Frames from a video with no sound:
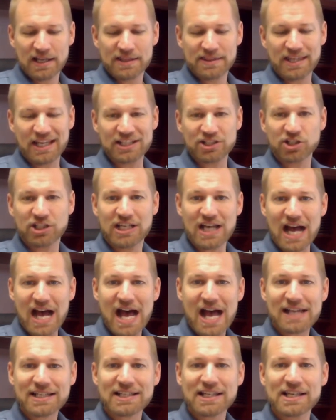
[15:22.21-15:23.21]
That
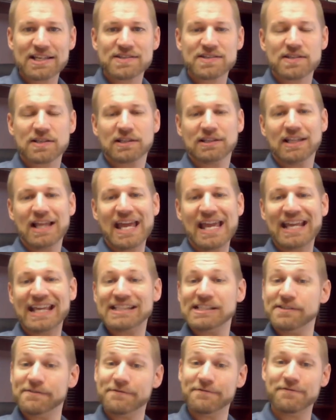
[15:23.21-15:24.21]
God is laying
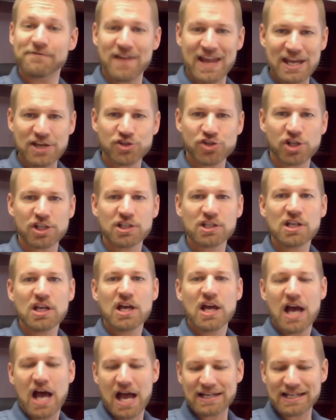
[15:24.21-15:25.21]
an invasion
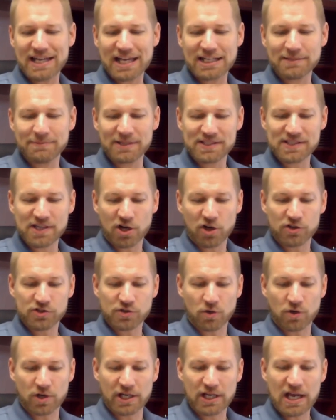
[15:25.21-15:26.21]
on enemy
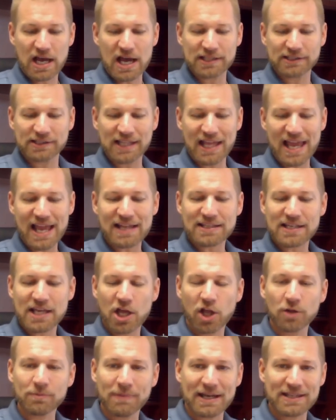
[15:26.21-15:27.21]
territory, on land
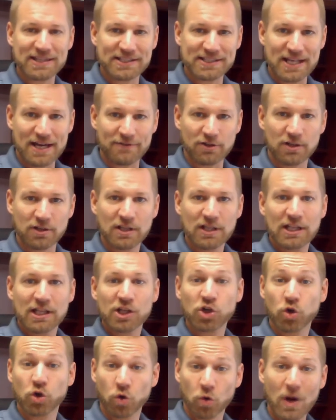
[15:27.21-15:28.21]
held by the devil.
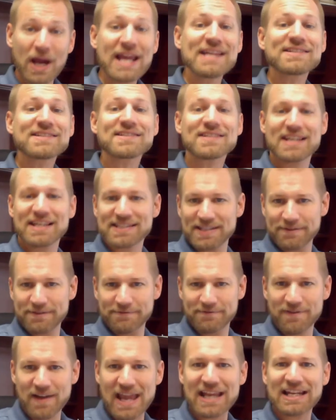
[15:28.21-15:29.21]
Grace is
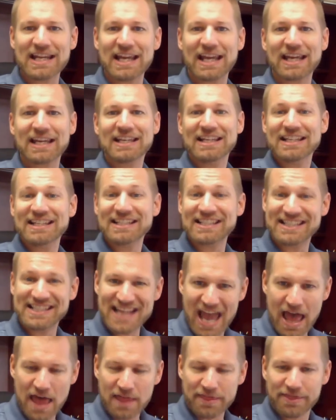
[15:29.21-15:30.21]
invading
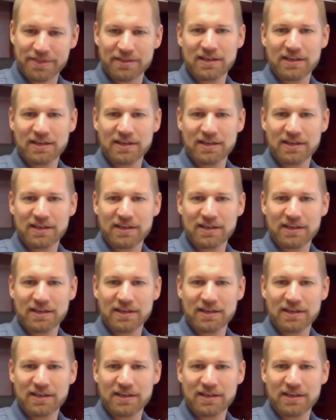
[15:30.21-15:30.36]
death.